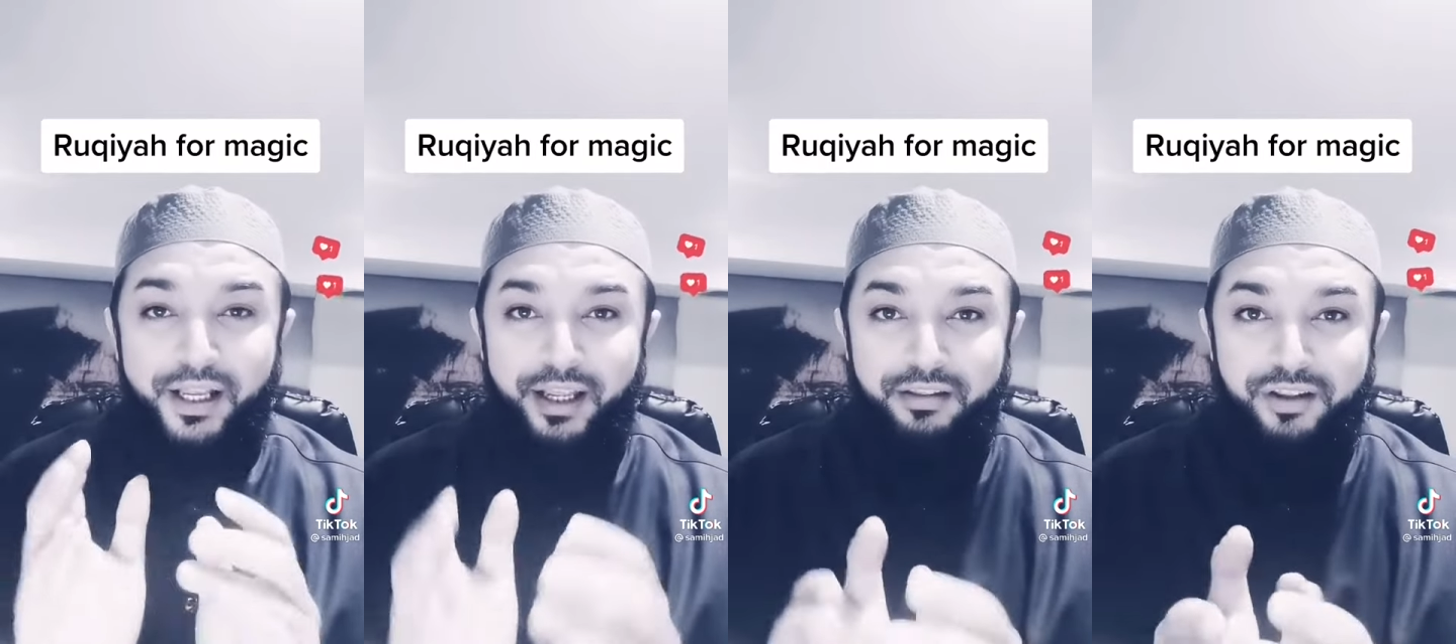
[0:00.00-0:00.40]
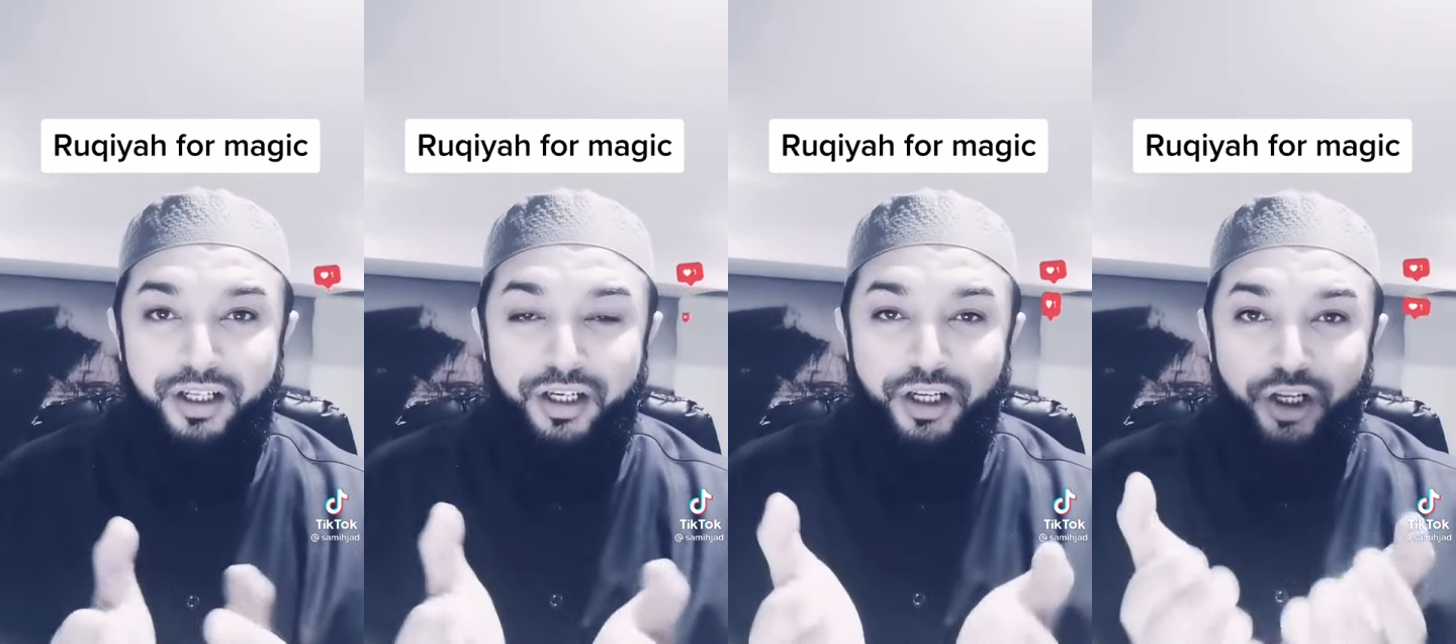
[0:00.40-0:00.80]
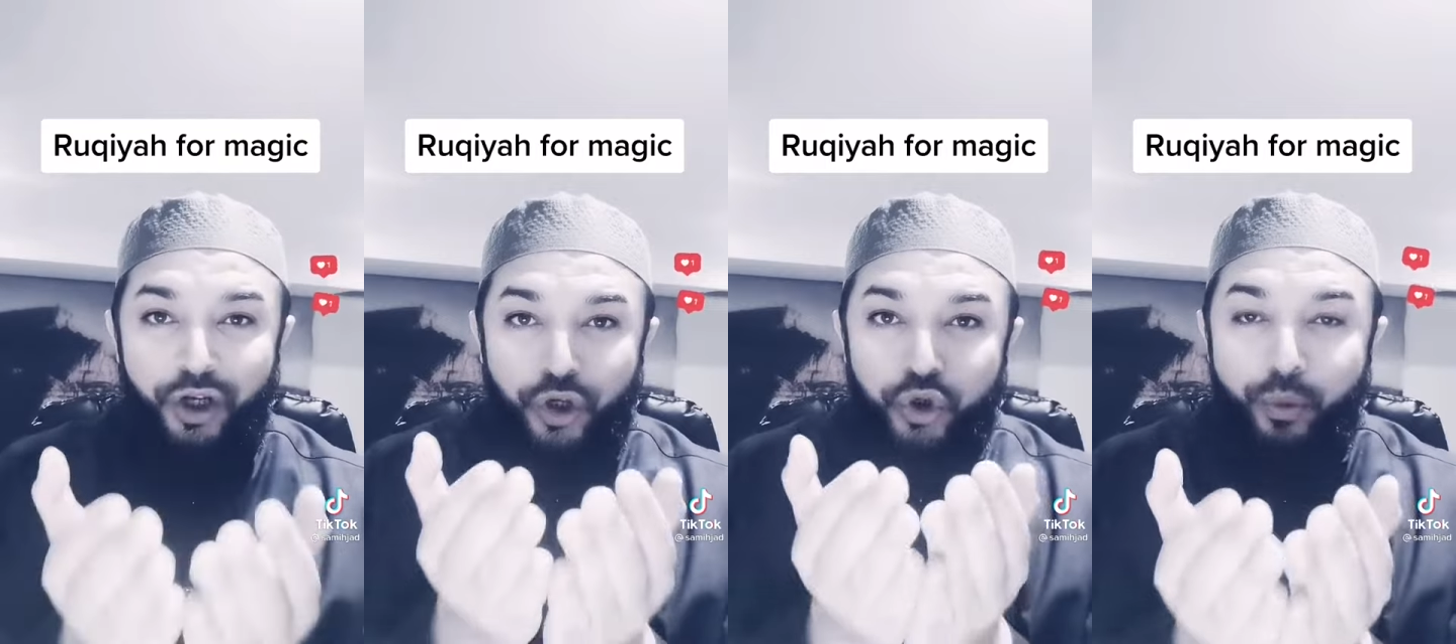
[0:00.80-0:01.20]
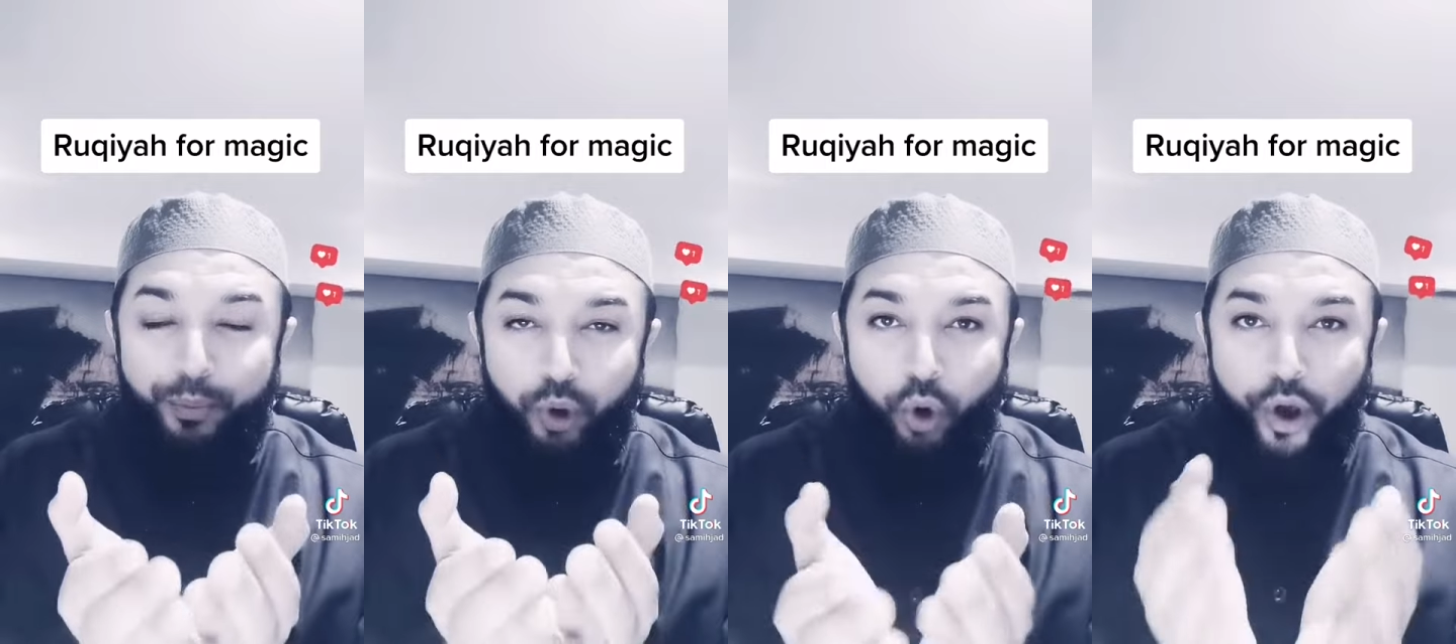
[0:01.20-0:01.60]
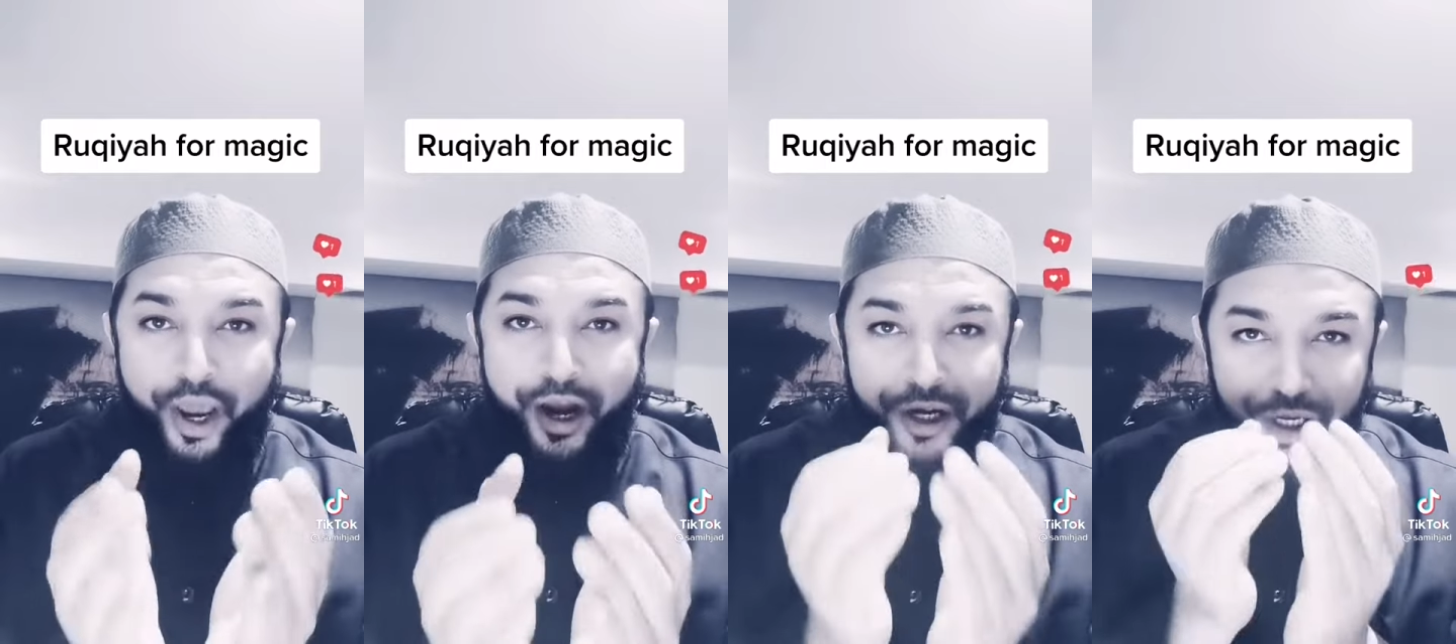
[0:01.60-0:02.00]
And then you blow
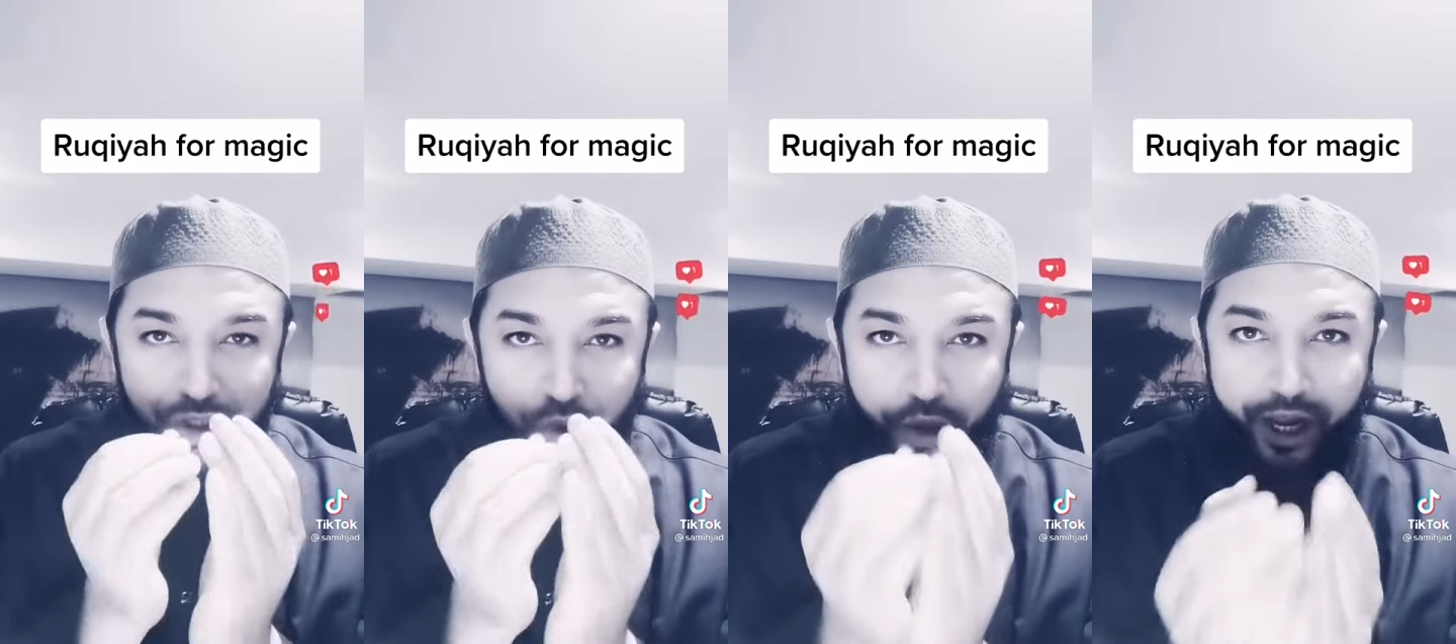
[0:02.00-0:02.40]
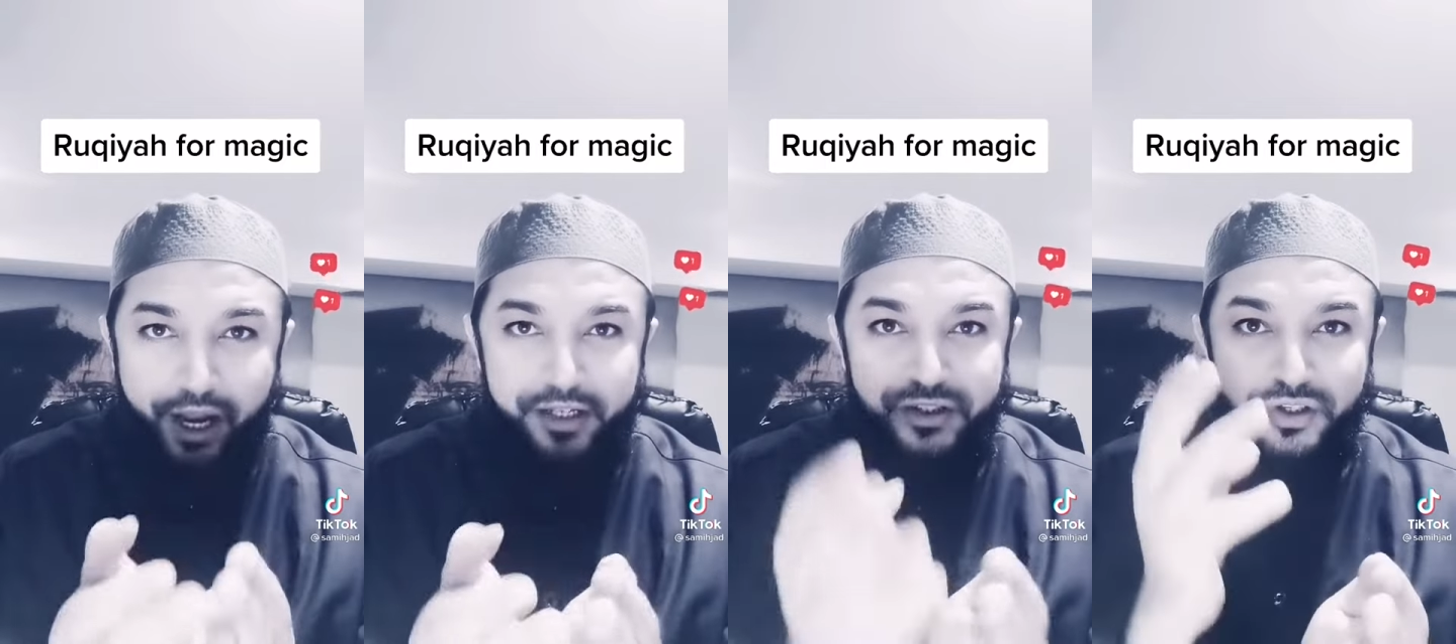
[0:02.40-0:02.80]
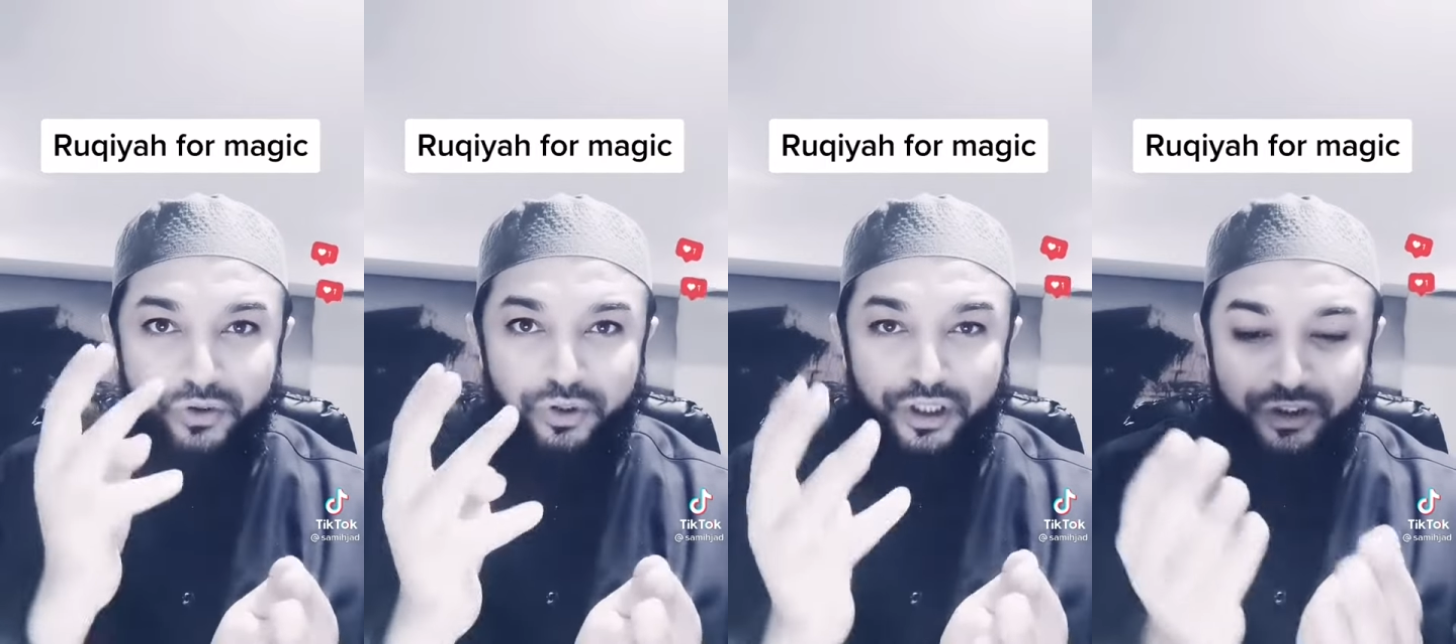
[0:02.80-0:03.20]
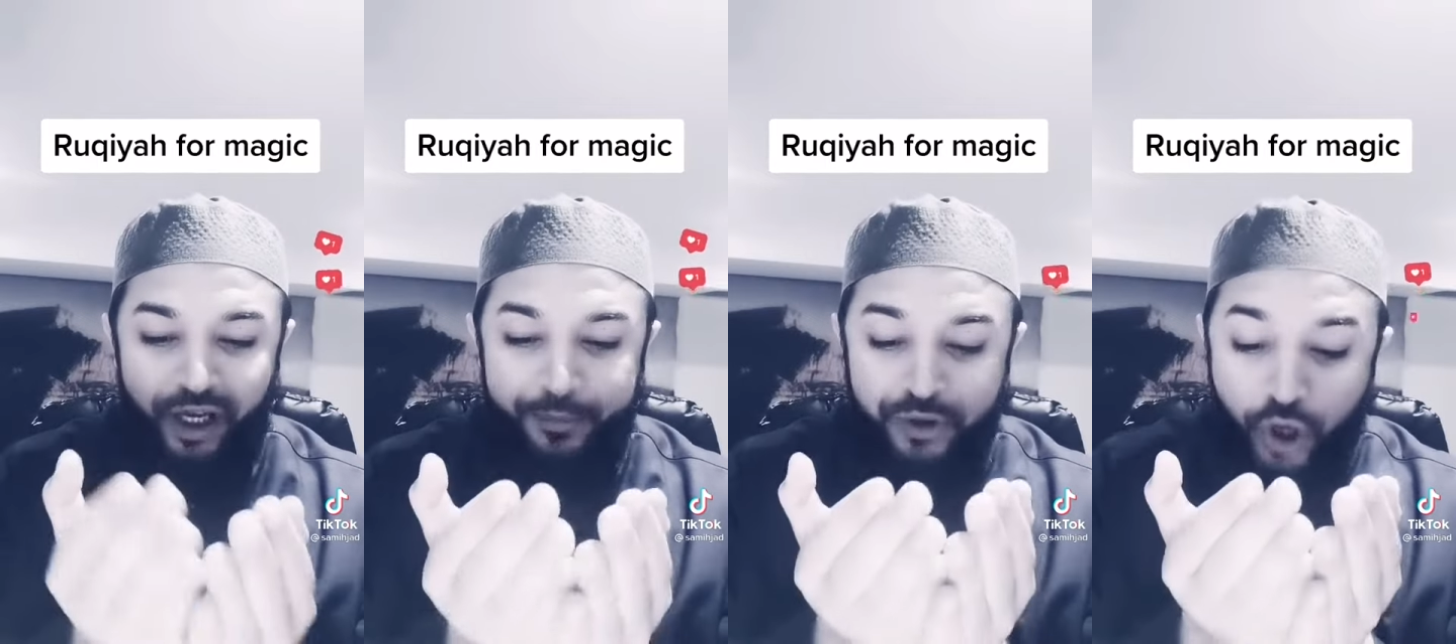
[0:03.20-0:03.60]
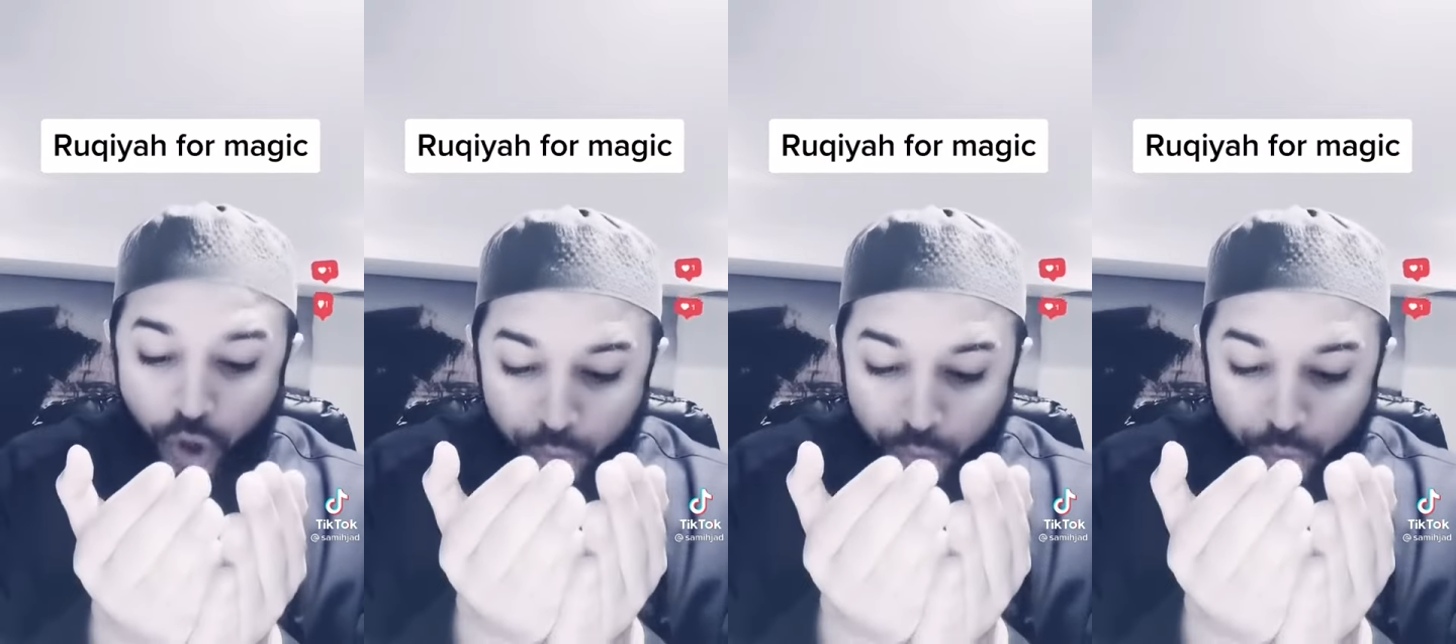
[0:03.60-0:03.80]
air in your hands three times.